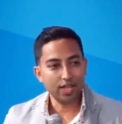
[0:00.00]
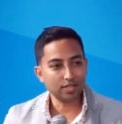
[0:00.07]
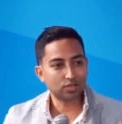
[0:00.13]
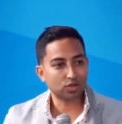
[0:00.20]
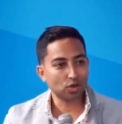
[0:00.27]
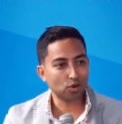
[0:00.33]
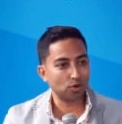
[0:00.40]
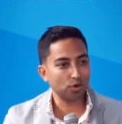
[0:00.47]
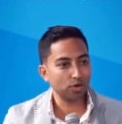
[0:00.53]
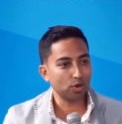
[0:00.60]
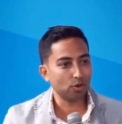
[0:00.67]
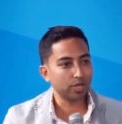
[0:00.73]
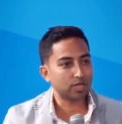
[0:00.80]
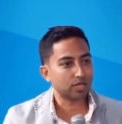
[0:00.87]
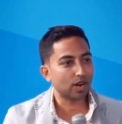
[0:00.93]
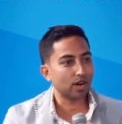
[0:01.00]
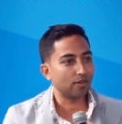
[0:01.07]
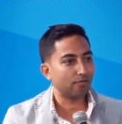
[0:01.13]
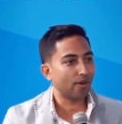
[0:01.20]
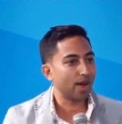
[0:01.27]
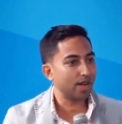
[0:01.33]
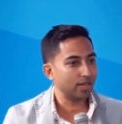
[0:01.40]
And so, you know, we
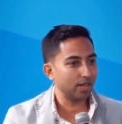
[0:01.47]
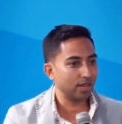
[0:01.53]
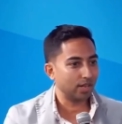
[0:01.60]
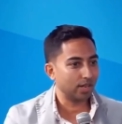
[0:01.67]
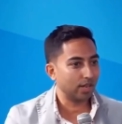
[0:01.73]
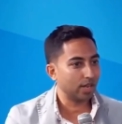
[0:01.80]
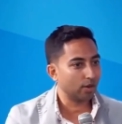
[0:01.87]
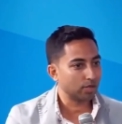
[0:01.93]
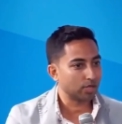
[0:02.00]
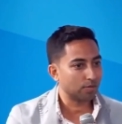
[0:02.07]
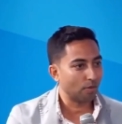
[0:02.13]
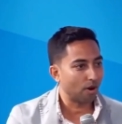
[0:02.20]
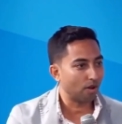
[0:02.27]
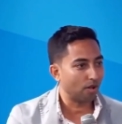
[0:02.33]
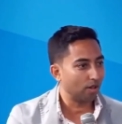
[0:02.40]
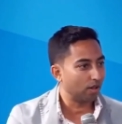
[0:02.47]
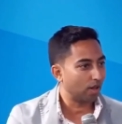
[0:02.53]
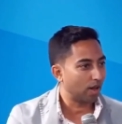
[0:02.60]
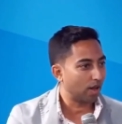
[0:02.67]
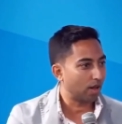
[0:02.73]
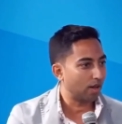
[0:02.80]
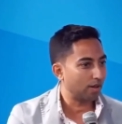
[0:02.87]
started finding, you know,
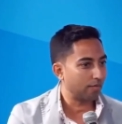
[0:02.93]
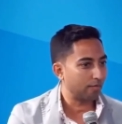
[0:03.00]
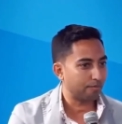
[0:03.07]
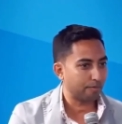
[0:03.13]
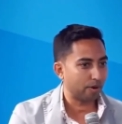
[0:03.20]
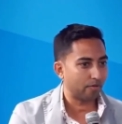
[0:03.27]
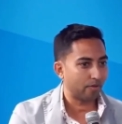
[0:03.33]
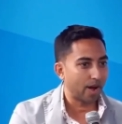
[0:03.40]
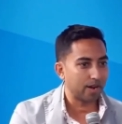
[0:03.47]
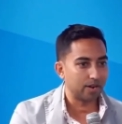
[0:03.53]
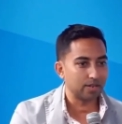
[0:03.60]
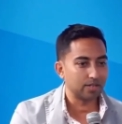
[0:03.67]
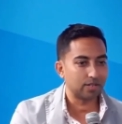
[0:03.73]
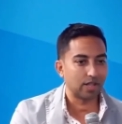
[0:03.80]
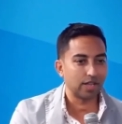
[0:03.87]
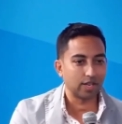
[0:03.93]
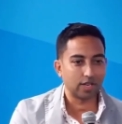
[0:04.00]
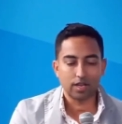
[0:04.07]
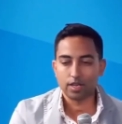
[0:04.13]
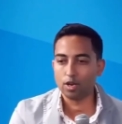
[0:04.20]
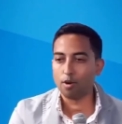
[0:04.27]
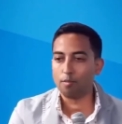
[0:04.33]
small uh, providers
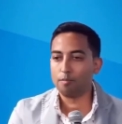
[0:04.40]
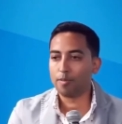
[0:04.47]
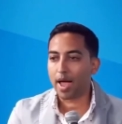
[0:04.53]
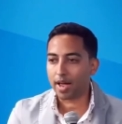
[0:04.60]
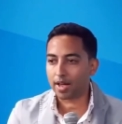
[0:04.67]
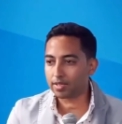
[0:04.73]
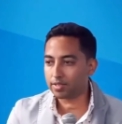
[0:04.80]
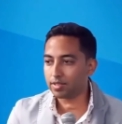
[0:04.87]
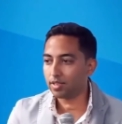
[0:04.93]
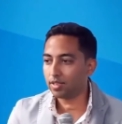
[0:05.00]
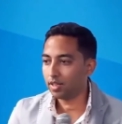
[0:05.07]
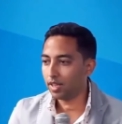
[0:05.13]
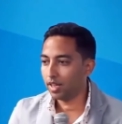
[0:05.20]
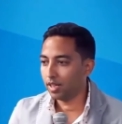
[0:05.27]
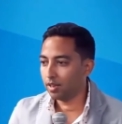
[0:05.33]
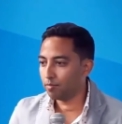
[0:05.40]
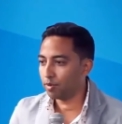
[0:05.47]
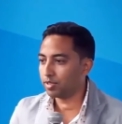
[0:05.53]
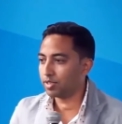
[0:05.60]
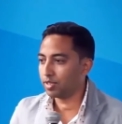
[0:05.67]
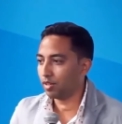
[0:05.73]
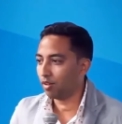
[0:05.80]
like, you know, BEXS in
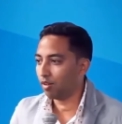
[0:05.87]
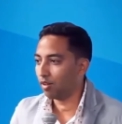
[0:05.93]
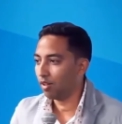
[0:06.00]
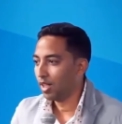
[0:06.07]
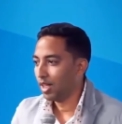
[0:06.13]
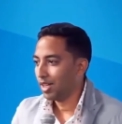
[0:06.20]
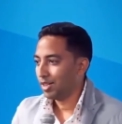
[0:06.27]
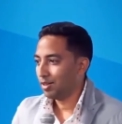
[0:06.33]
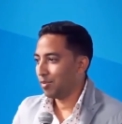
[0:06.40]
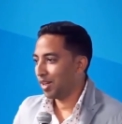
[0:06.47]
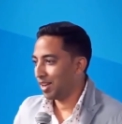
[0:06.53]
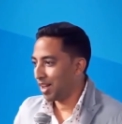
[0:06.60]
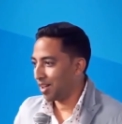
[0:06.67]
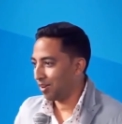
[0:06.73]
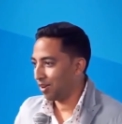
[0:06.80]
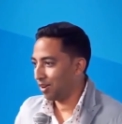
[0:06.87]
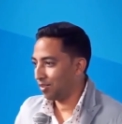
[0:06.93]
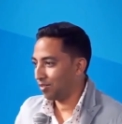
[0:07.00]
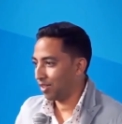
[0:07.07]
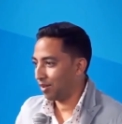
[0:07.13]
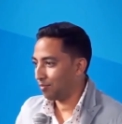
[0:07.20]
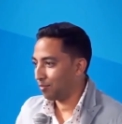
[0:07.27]
Brazil. You may not have
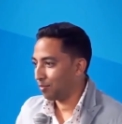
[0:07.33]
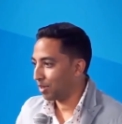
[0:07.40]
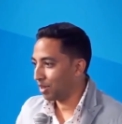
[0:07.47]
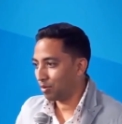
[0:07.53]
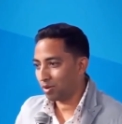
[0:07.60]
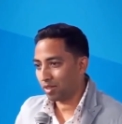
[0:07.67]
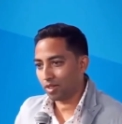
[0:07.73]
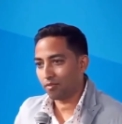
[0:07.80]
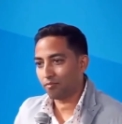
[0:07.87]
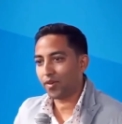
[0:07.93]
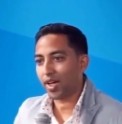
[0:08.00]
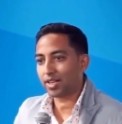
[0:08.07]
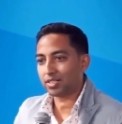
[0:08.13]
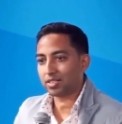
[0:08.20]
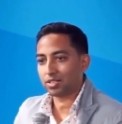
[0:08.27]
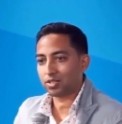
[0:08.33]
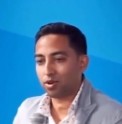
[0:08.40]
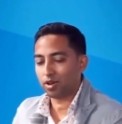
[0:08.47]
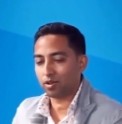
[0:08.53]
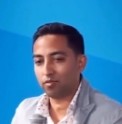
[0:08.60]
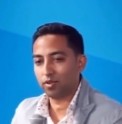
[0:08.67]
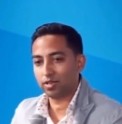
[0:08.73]
heard of them, but they're one of the fastest
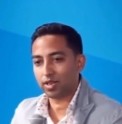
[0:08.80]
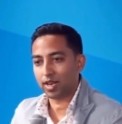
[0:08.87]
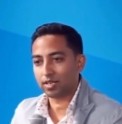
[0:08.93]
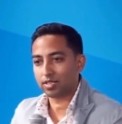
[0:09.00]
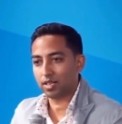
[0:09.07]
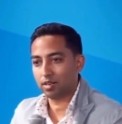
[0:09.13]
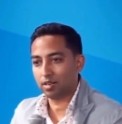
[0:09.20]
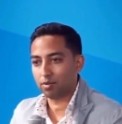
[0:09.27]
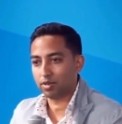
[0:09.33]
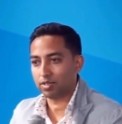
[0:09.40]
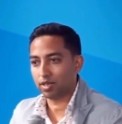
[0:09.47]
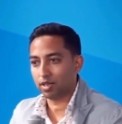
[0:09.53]
growing fintechs in